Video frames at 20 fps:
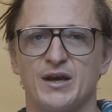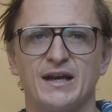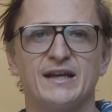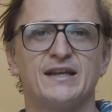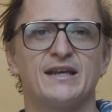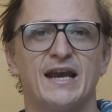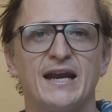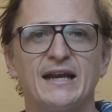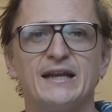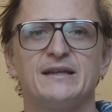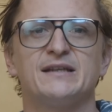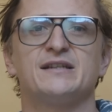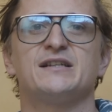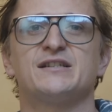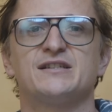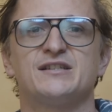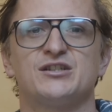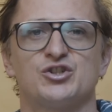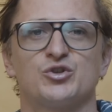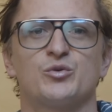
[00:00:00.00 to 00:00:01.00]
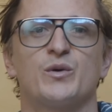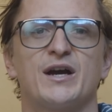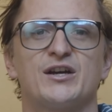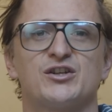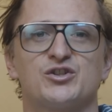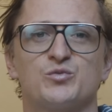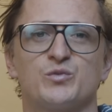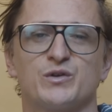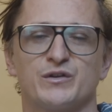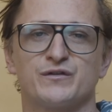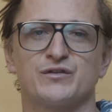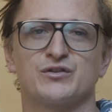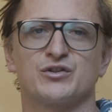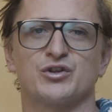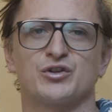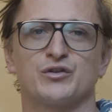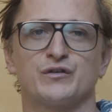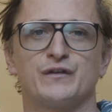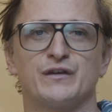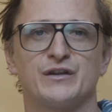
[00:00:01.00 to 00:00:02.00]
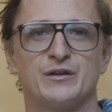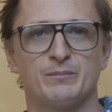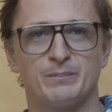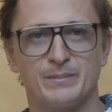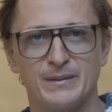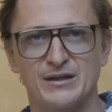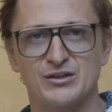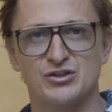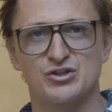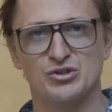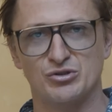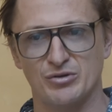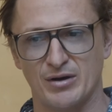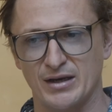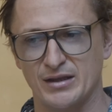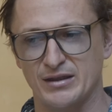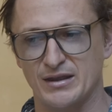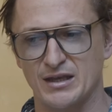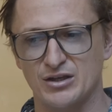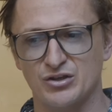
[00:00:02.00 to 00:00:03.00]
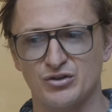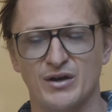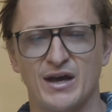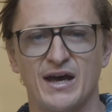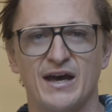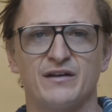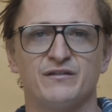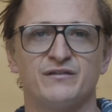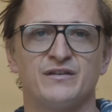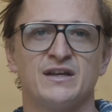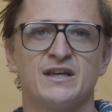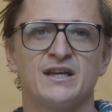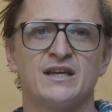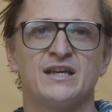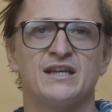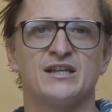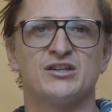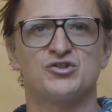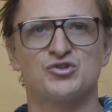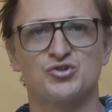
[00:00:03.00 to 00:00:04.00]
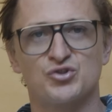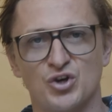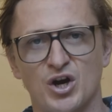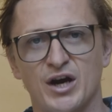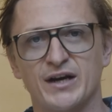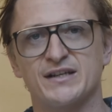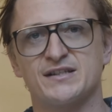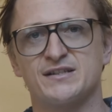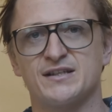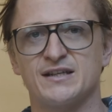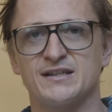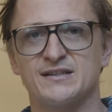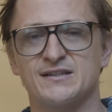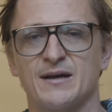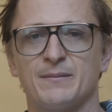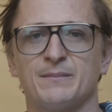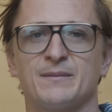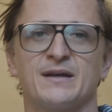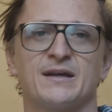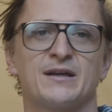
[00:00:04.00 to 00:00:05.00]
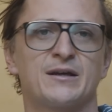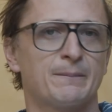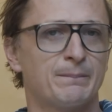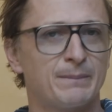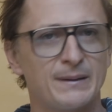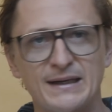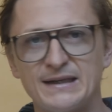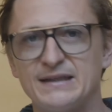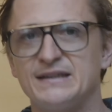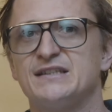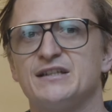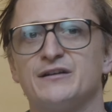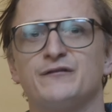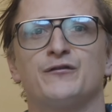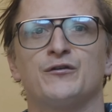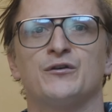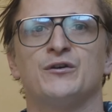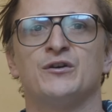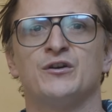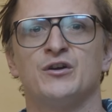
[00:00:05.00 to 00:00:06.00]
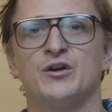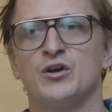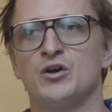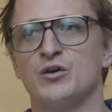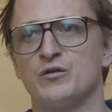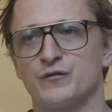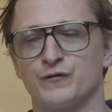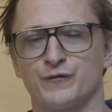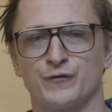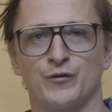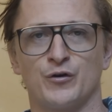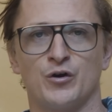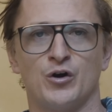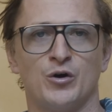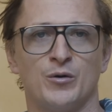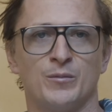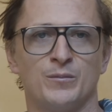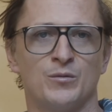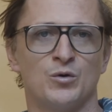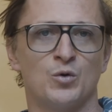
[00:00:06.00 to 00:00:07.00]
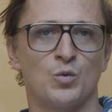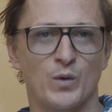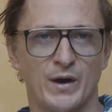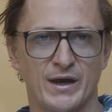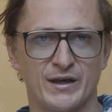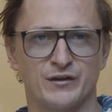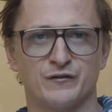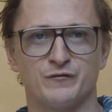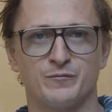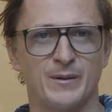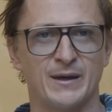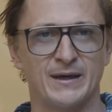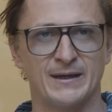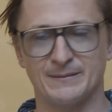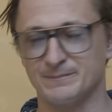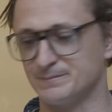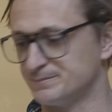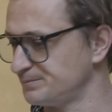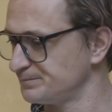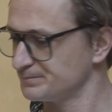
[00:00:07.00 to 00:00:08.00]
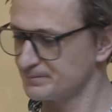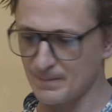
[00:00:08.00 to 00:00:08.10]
any any situation with photography, the biggest strength that you have is trying to see something completely different from where you've been.